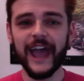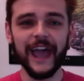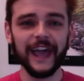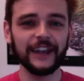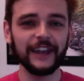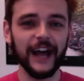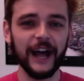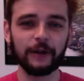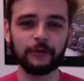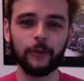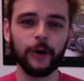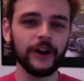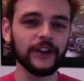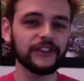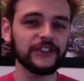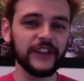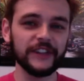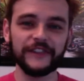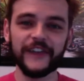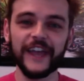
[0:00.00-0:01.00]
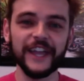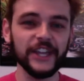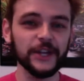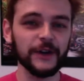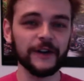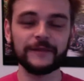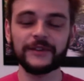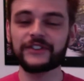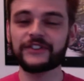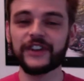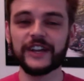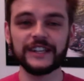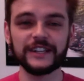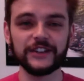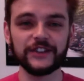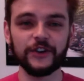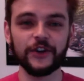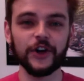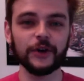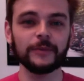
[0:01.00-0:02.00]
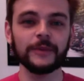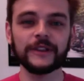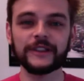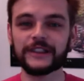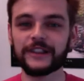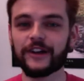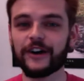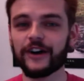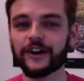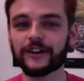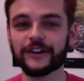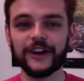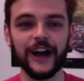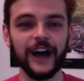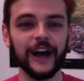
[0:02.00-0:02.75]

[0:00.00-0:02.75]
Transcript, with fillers: And I want to say thank you. I've been saying this all month long.